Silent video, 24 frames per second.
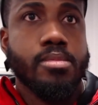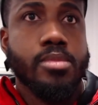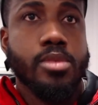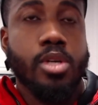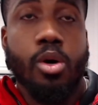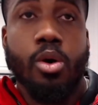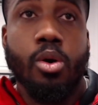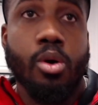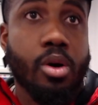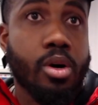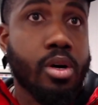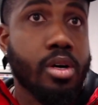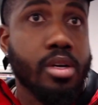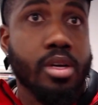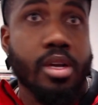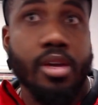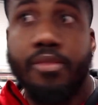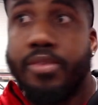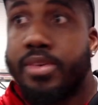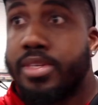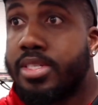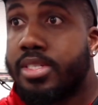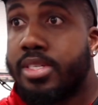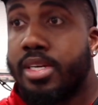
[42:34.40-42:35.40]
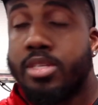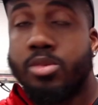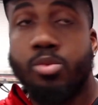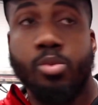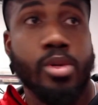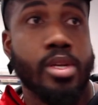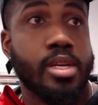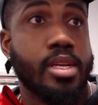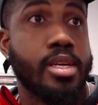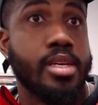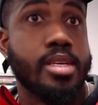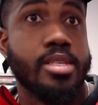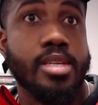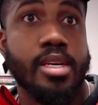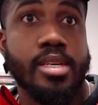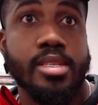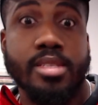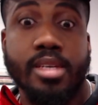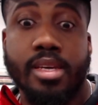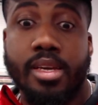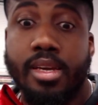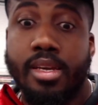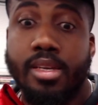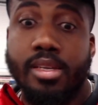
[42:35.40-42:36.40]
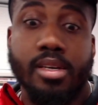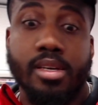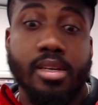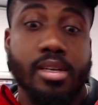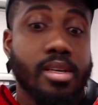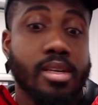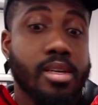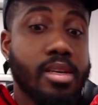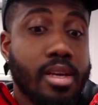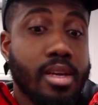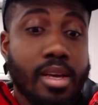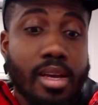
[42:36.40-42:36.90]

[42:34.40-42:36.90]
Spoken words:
Or if it's just what it is, I say, hey, look,